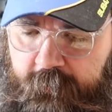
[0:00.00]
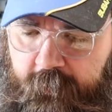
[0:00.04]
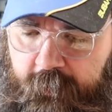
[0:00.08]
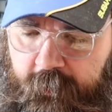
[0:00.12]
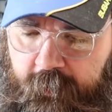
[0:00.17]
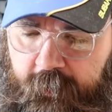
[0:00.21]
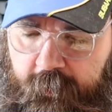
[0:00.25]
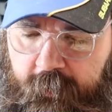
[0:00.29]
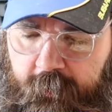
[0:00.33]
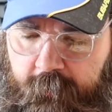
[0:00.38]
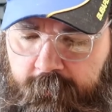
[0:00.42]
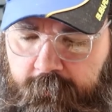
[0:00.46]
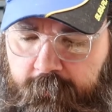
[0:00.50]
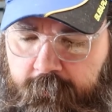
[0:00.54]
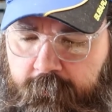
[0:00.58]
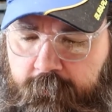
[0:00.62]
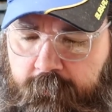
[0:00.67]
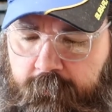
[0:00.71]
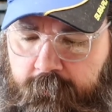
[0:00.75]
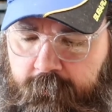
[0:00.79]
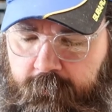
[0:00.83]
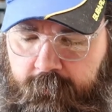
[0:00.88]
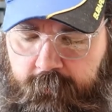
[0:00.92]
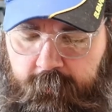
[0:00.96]

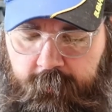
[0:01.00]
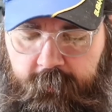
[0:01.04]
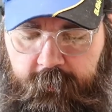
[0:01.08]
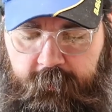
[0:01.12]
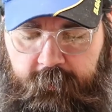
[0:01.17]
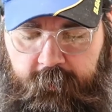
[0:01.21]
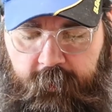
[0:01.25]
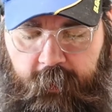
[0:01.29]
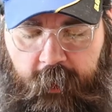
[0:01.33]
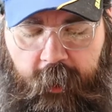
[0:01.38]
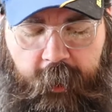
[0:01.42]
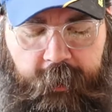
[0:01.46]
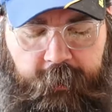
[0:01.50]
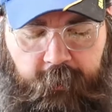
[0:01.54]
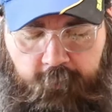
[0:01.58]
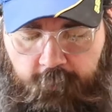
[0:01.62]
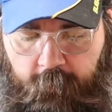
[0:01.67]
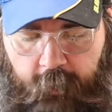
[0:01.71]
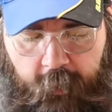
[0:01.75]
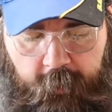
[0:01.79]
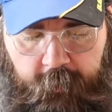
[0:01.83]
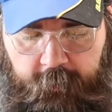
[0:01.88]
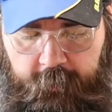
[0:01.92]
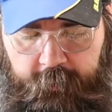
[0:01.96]
high
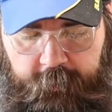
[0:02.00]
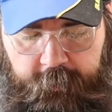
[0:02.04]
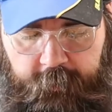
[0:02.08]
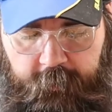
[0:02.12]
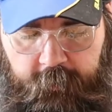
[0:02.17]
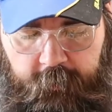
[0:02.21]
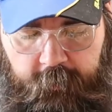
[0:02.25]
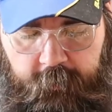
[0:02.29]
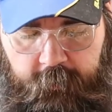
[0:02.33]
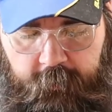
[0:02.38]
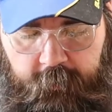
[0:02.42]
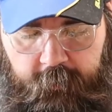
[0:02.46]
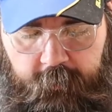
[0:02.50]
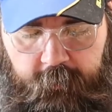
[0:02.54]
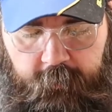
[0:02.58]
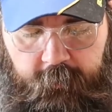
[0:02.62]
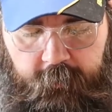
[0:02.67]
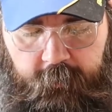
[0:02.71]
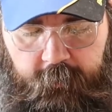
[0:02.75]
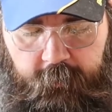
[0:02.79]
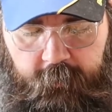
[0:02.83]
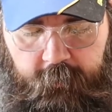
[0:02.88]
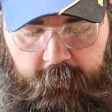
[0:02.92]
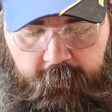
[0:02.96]
quality
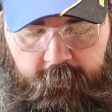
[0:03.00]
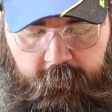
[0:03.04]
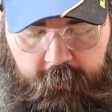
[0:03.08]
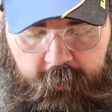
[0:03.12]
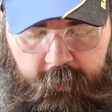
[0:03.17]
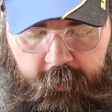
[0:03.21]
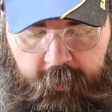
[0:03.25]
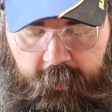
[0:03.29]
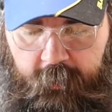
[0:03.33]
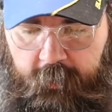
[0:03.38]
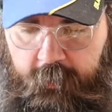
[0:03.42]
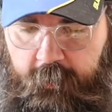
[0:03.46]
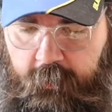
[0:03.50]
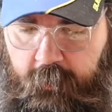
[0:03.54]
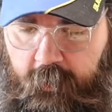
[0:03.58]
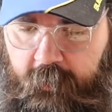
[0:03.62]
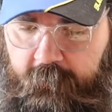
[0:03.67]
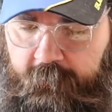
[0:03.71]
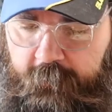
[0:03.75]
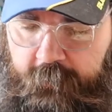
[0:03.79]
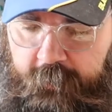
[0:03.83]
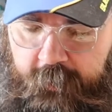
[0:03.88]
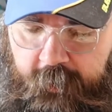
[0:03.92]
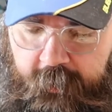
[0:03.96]

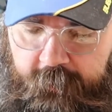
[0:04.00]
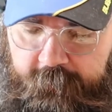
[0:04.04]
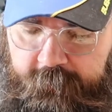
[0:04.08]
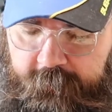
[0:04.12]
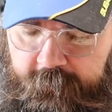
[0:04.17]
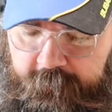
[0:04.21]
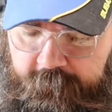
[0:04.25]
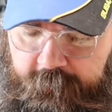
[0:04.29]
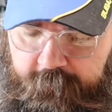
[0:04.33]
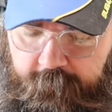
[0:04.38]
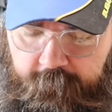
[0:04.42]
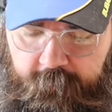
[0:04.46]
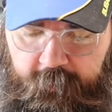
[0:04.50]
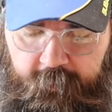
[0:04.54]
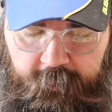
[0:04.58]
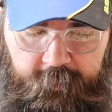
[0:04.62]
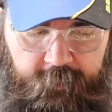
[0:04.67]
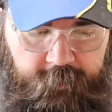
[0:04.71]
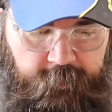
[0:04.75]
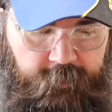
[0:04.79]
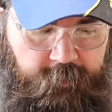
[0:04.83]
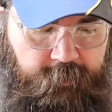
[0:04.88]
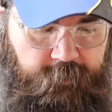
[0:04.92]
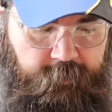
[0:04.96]
carving knives. So if you want
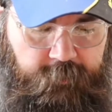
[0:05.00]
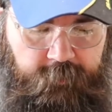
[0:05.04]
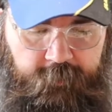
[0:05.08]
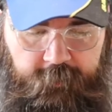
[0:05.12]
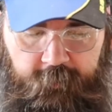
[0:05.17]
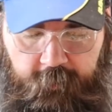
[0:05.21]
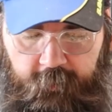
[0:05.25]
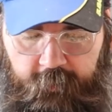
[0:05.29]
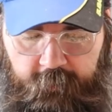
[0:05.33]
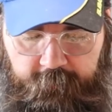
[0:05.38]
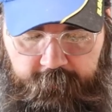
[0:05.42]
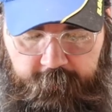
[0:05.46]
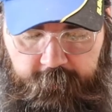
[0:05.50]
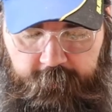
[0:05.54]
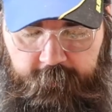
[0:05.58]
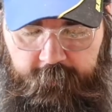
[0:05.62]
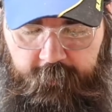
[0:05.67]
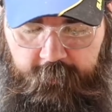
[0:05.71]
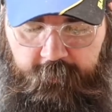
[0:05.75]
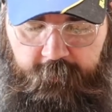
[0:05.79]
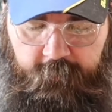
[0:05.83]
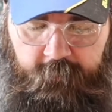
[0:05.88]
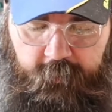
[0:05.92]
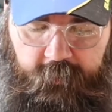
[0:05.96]
to get into carving
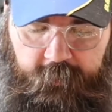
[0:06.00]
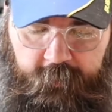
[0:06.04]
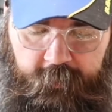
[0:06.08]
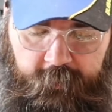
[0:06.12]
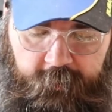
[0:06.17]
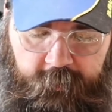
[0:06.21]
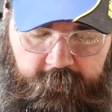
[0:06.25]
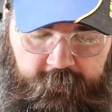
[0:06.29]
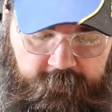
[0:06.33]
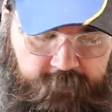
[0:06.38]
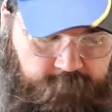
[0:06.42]
and you want to get a